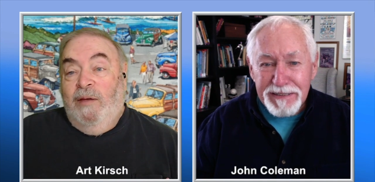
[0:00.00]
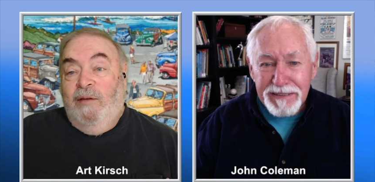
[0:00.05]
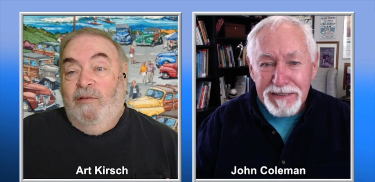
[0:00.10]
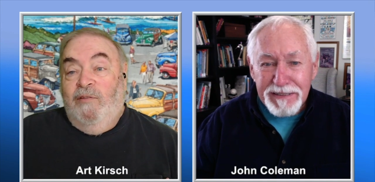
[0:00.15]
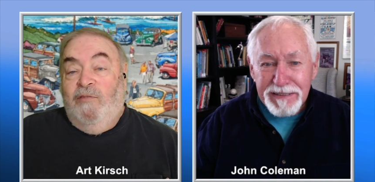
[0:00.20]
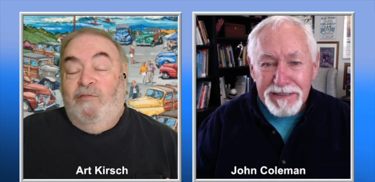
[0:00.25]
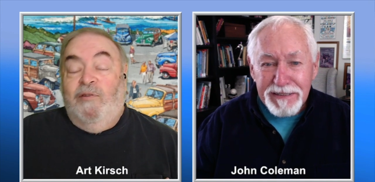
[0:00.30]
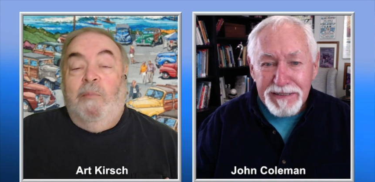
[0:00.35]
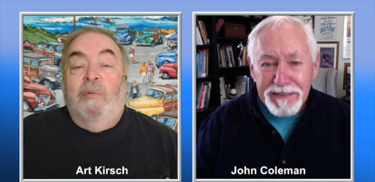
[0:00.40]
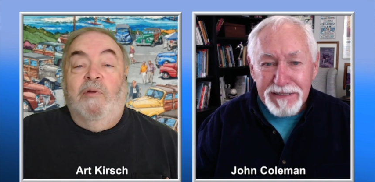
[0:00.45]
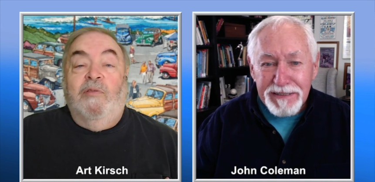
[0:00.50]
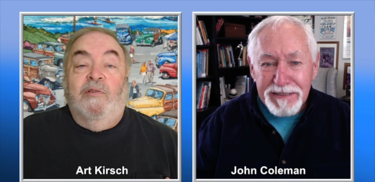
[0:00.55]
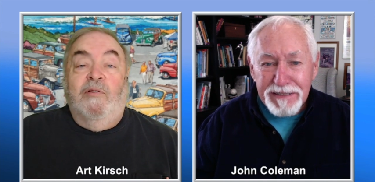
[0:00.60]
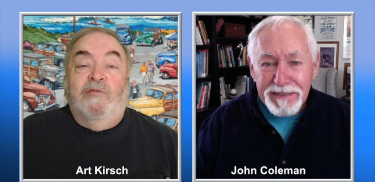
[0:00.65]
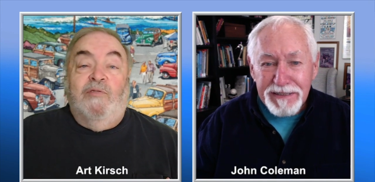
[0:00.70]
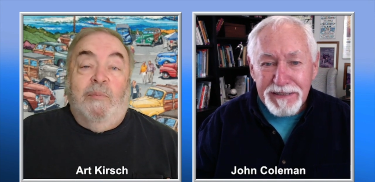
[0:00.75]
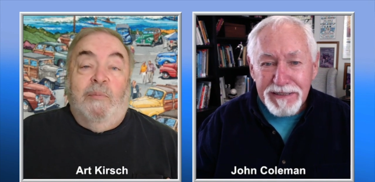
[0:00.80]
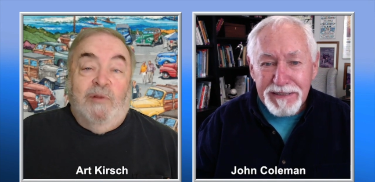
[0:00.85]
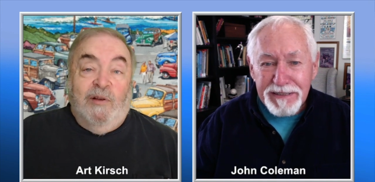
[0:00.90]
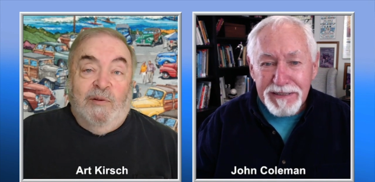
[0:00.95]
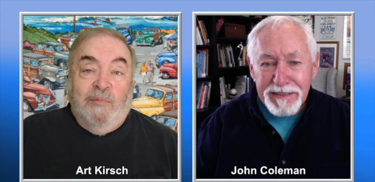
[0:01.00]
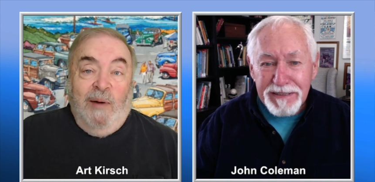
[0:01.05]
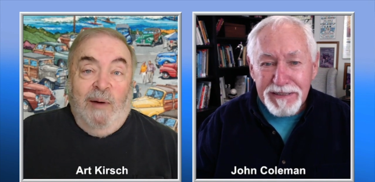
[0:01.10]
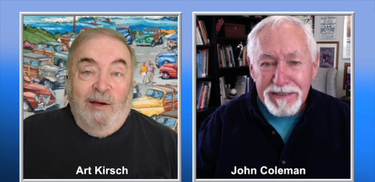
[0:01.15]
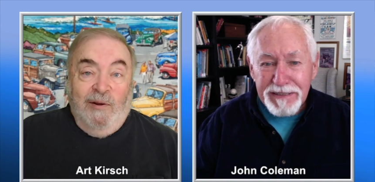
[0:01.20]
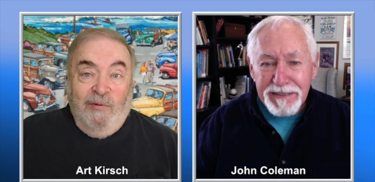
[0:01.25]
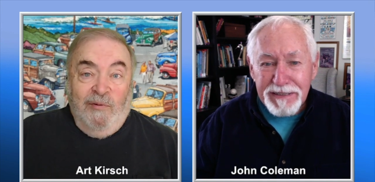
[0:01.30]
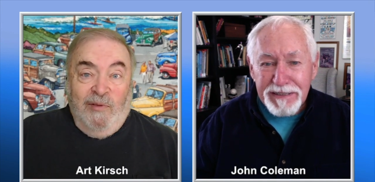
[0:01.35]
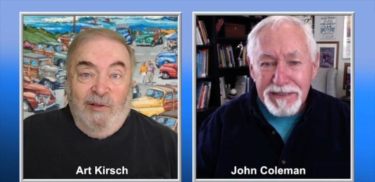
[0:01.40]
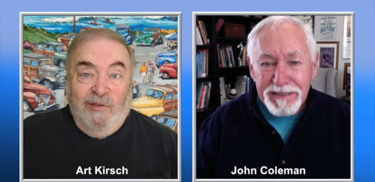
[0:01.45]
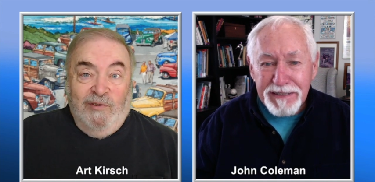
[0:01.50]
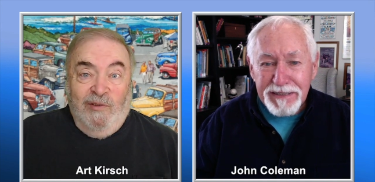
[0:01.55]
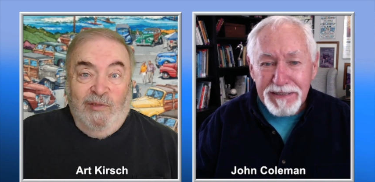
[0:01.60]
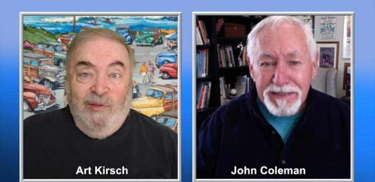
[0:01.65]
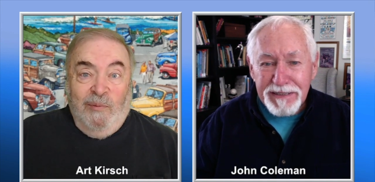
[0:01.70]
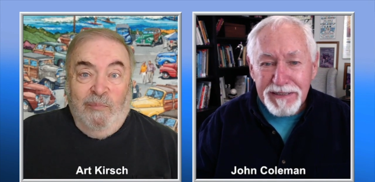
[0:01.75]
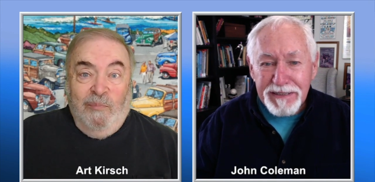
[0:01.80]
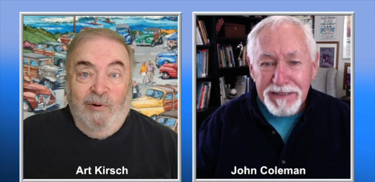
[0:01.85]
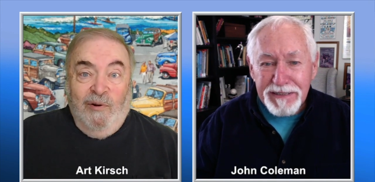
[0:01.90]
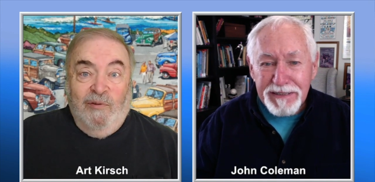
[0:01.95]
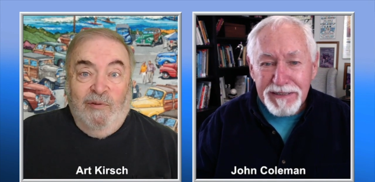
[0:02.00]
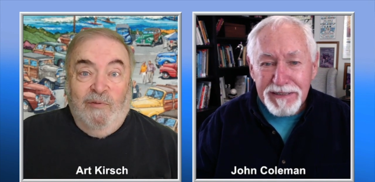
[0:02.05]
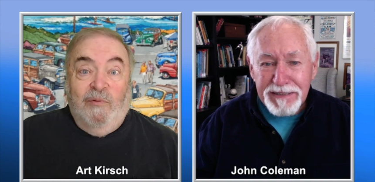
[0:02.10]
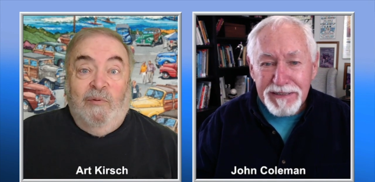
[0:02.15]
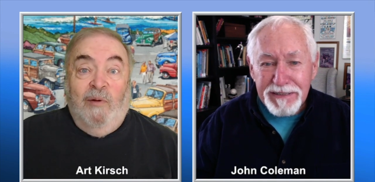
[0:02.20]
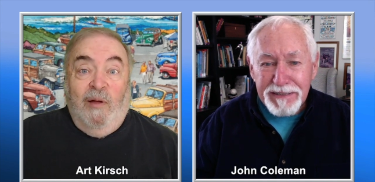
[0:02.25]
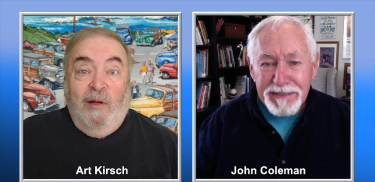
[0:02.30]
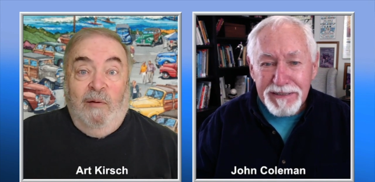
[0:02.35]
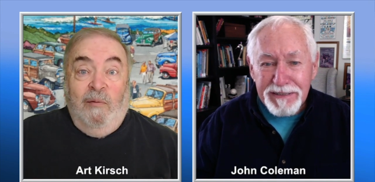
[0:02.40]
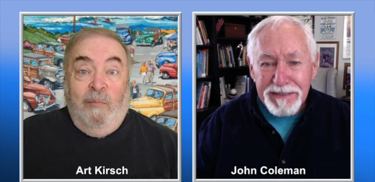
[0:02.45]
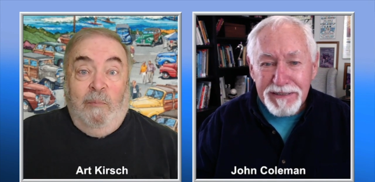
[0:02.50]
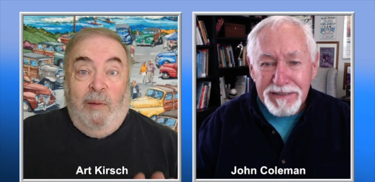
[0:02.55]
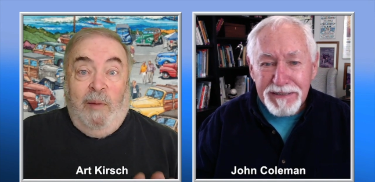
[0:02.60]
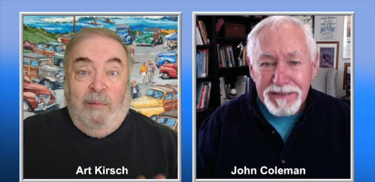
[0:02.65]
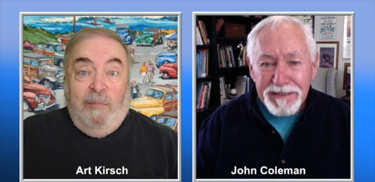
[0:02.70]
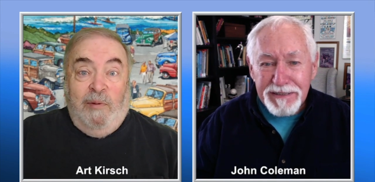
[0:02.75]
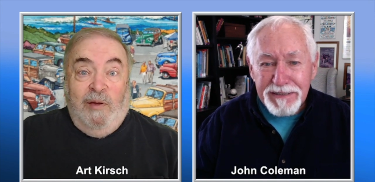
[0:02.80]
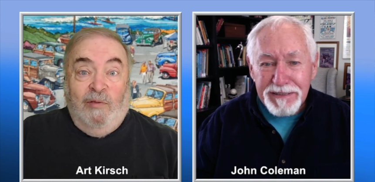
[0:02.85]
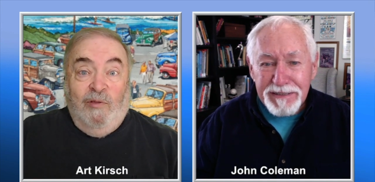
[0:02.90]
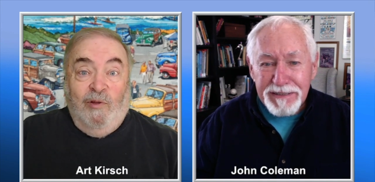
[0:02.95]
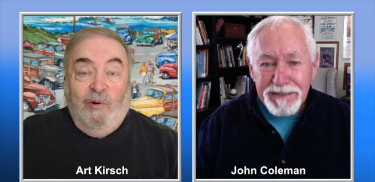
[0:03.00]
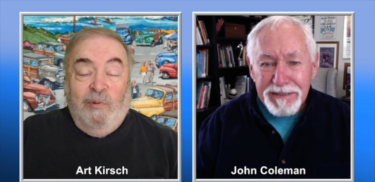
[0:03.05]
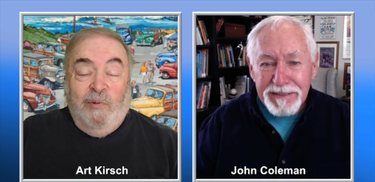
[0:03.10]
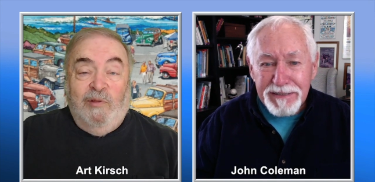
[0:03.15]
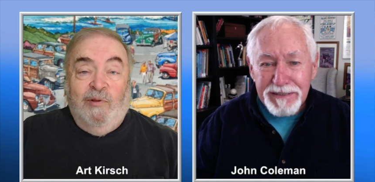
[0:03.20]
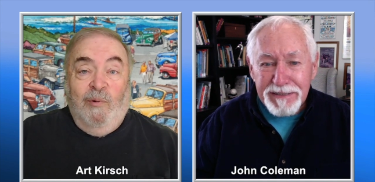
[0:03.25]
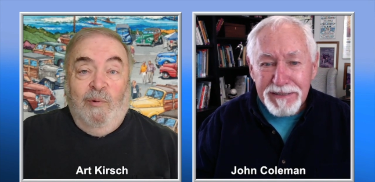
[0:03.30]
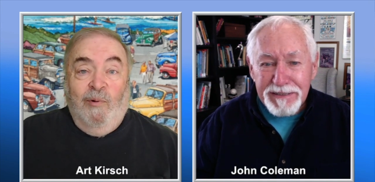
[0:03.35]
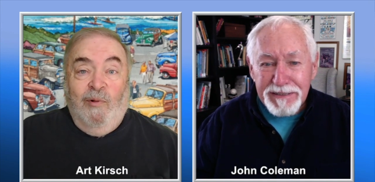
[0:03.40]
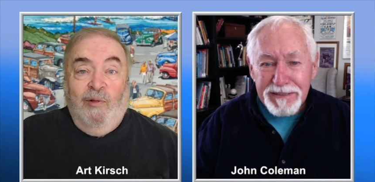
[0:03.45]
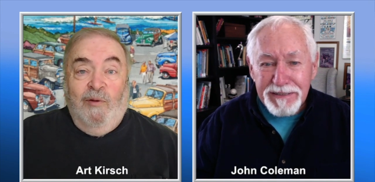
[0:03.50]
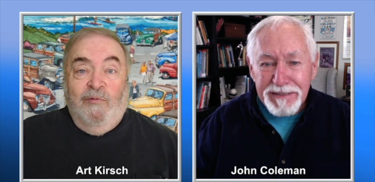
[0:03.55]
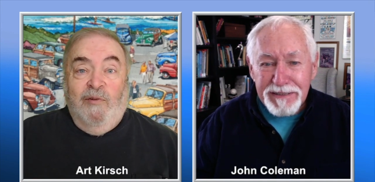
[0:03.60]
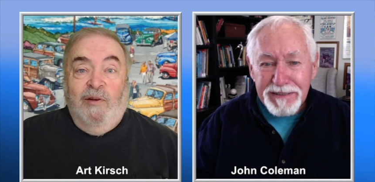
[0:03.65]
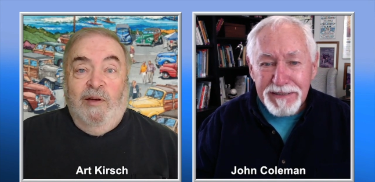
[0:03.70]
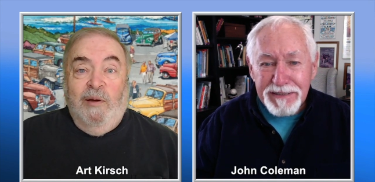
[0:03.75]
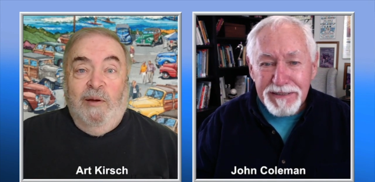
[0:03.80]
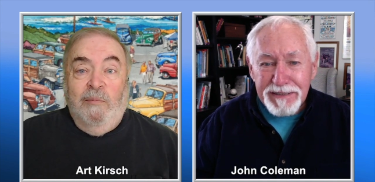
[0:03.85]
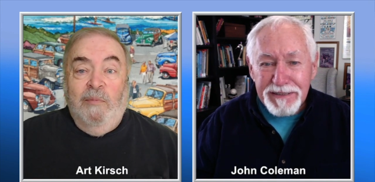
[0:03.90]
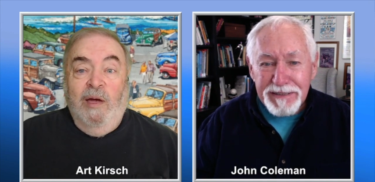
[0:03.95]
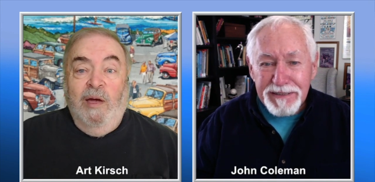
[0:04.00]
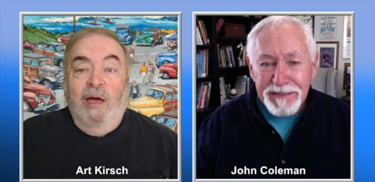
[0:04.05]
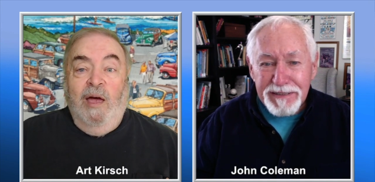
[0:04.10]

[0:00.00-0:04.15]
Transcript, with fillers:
Speaker 1: some of the subject matter that's in the book may be a little bit too early for him.